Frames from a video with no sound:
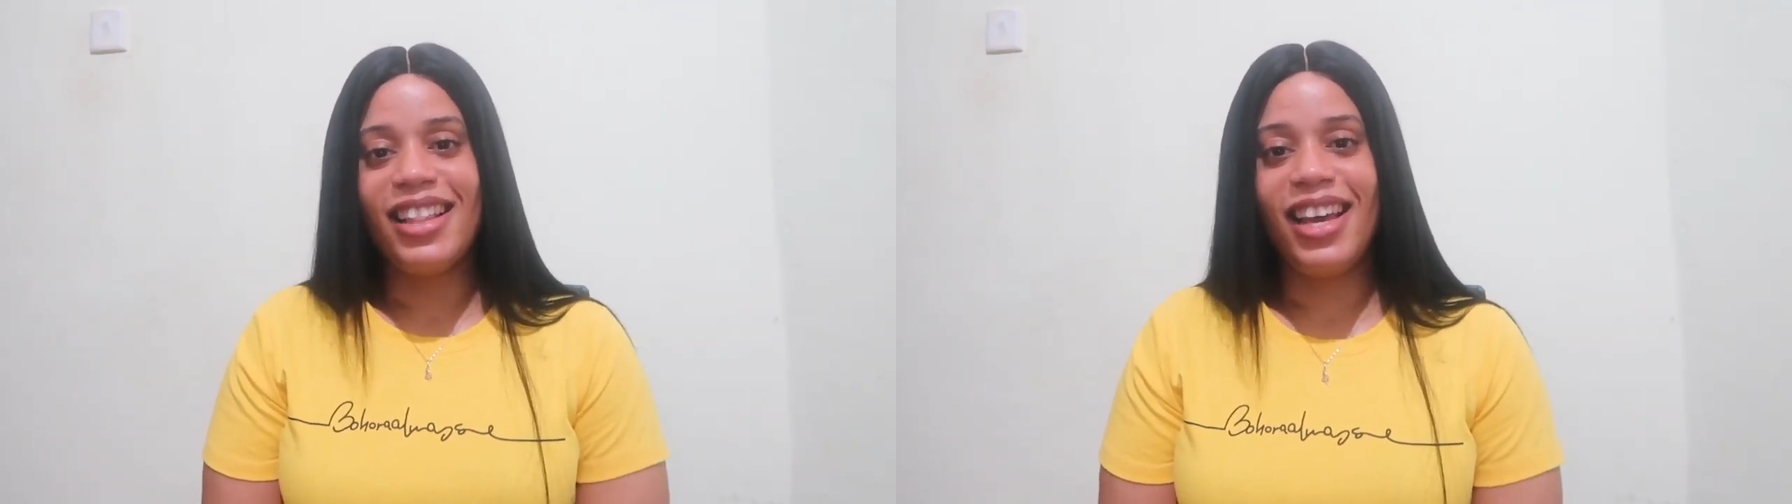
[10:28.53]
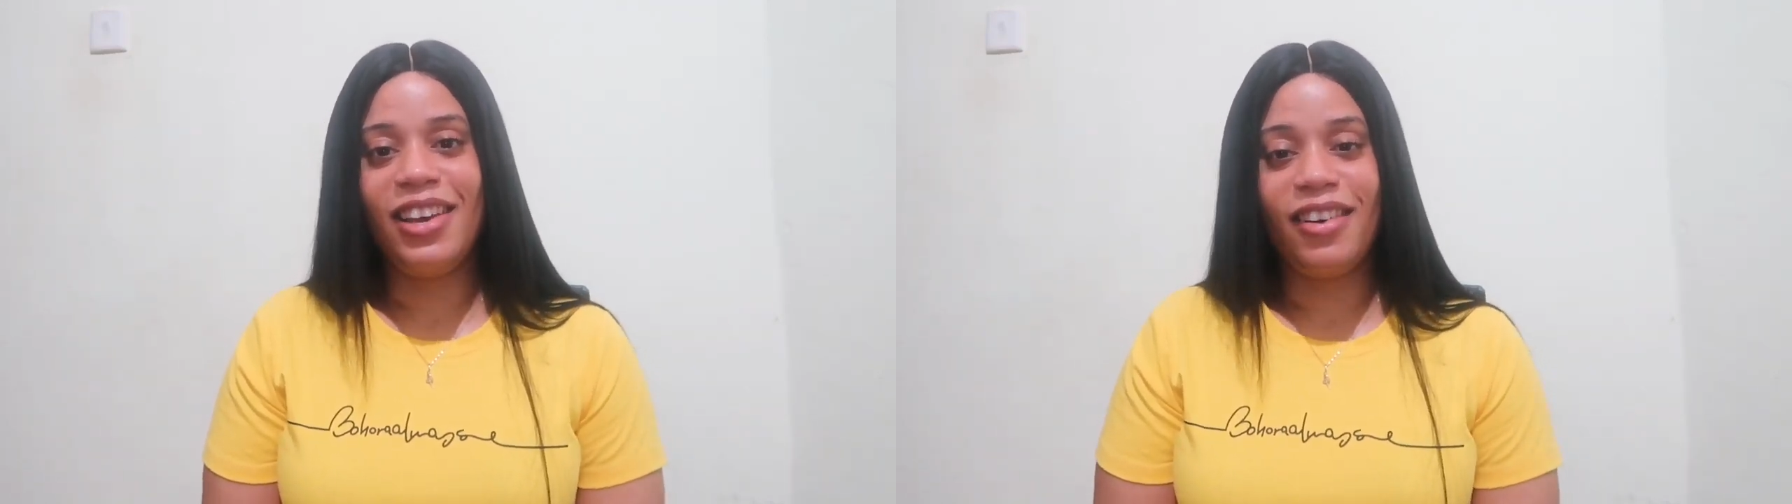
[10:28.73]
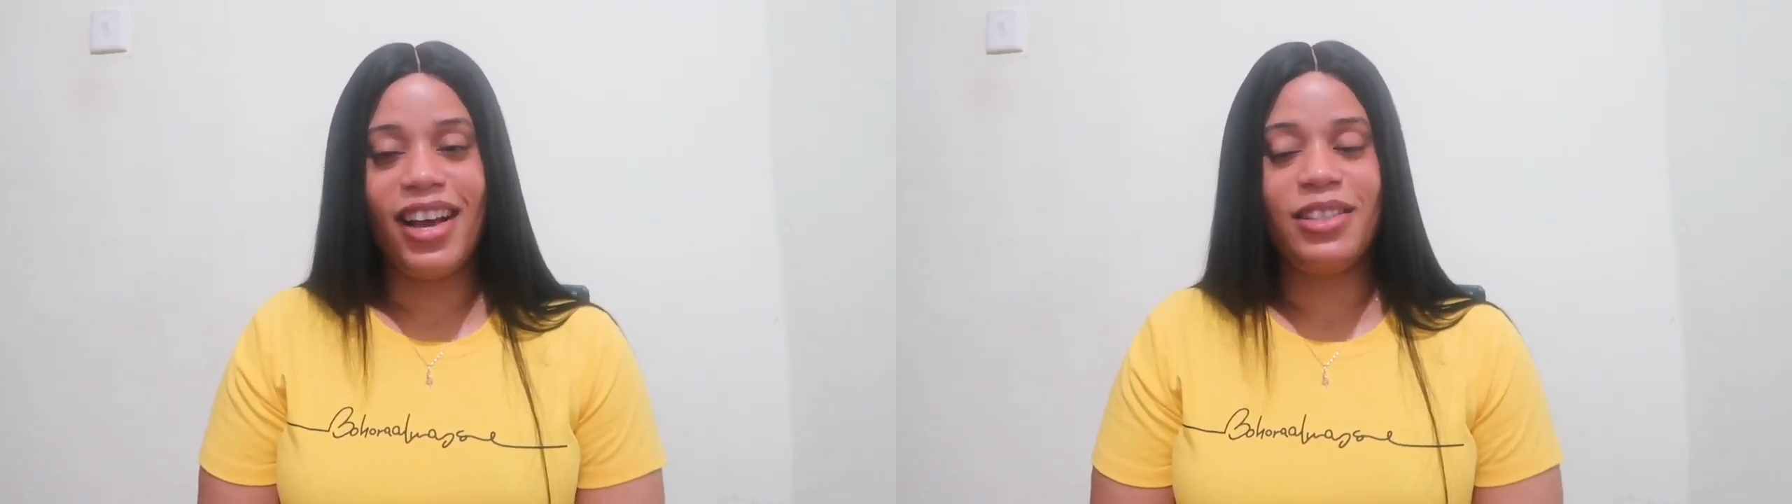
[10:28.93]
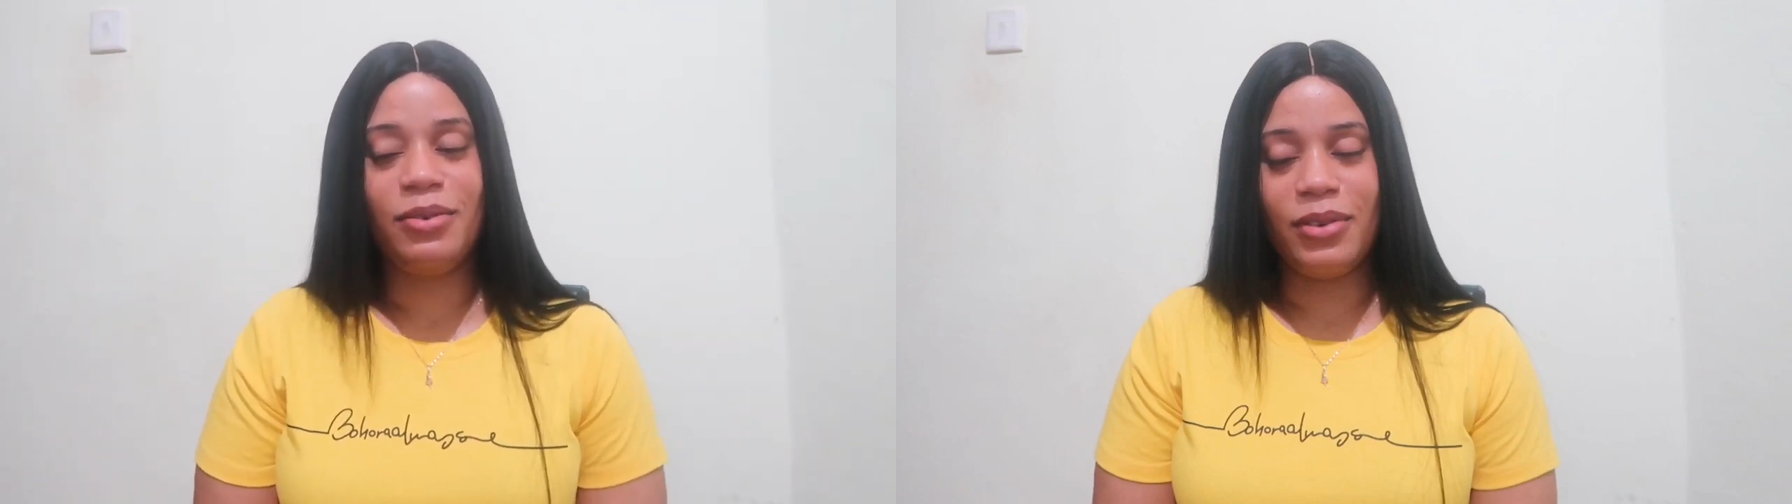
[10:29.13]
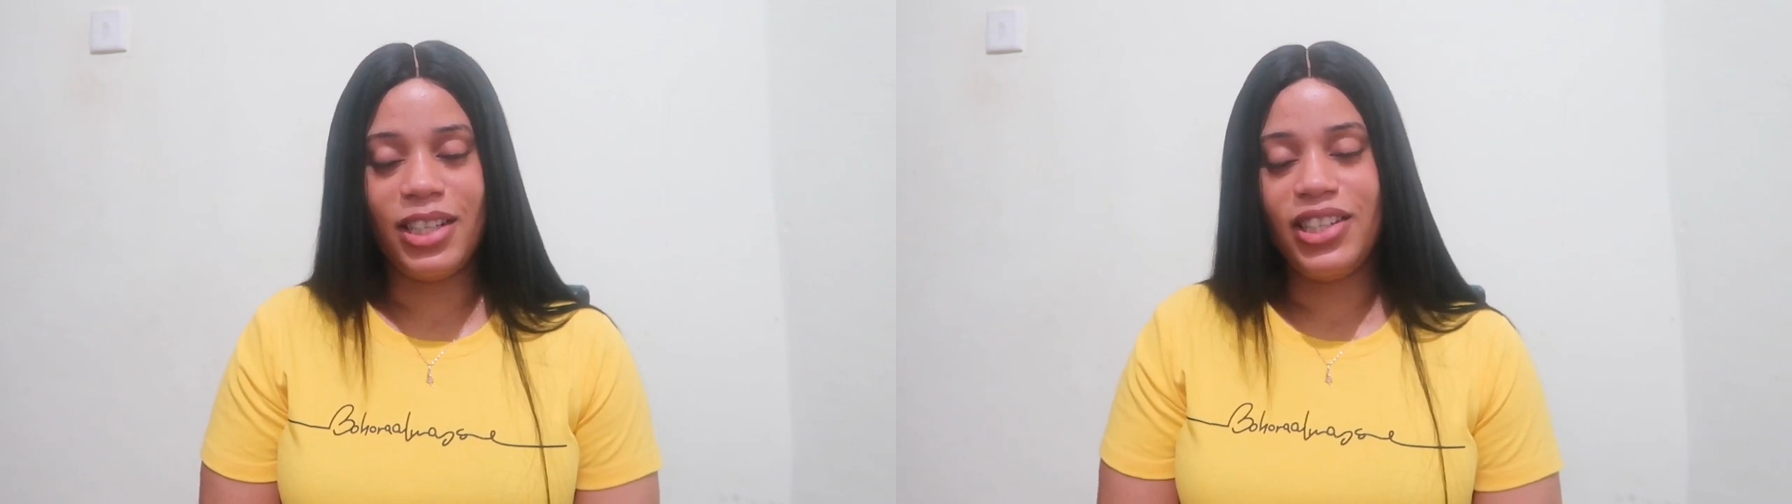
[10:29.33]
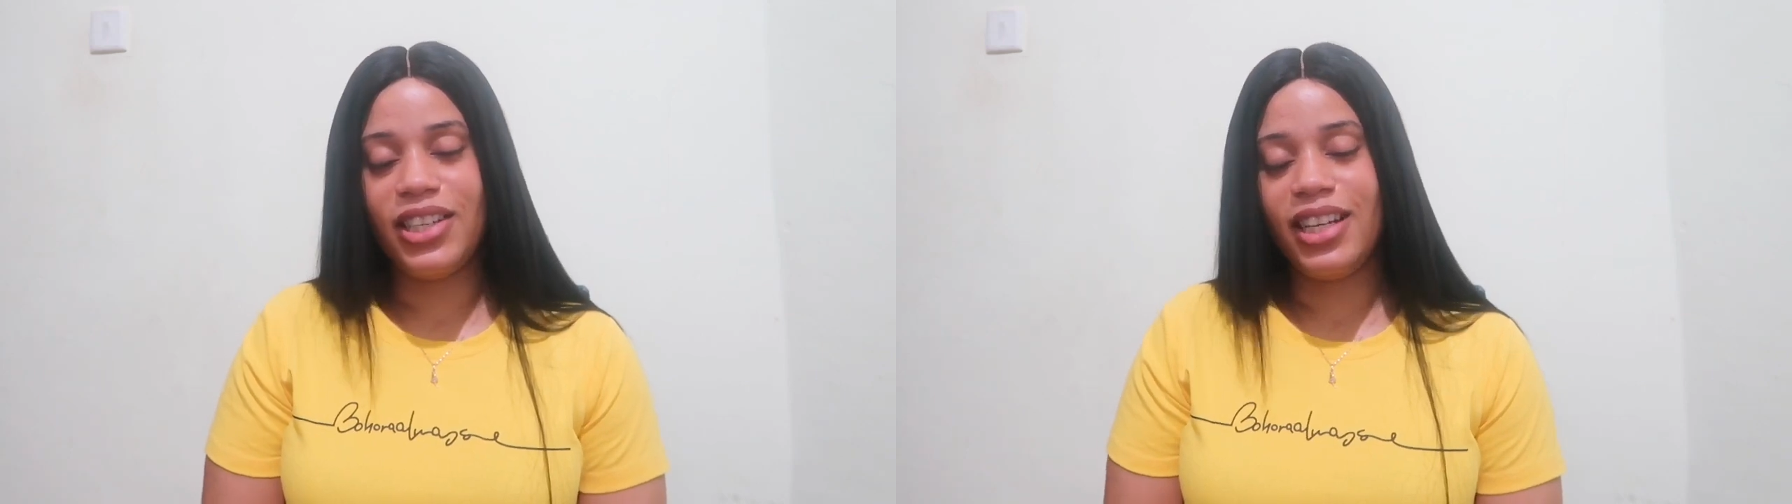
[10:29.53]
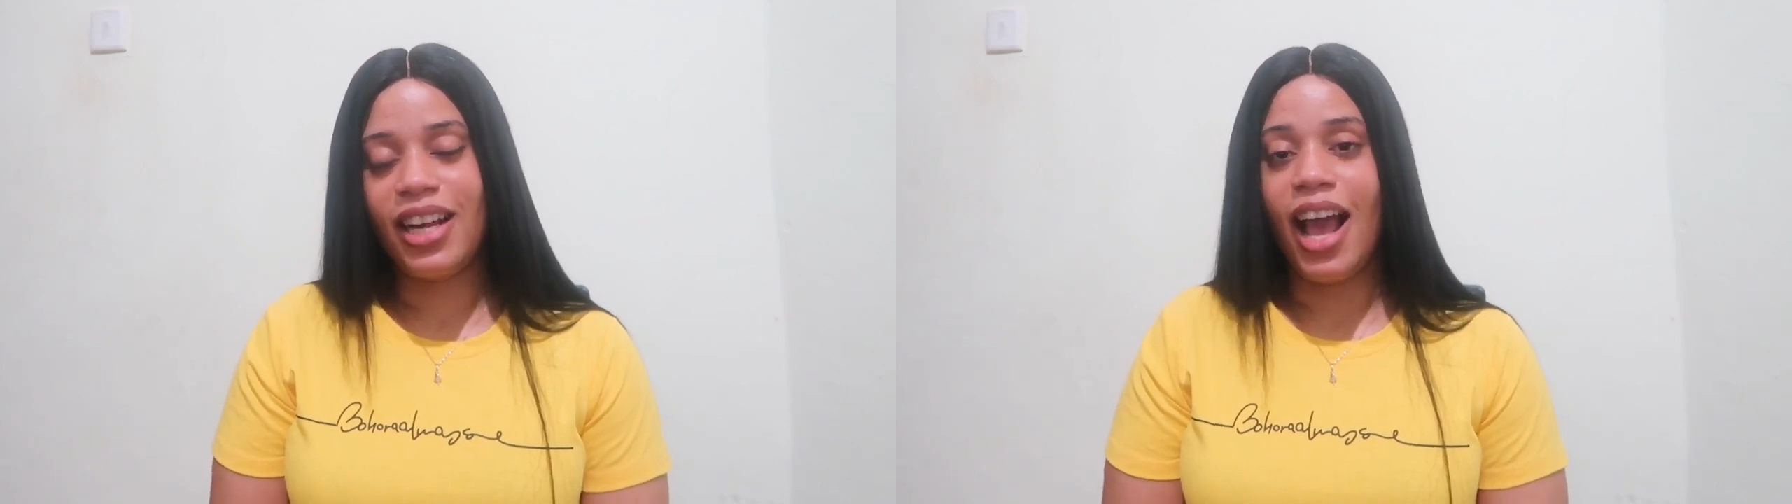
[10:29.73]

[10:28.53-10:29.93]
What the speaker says: thank you guys for watching.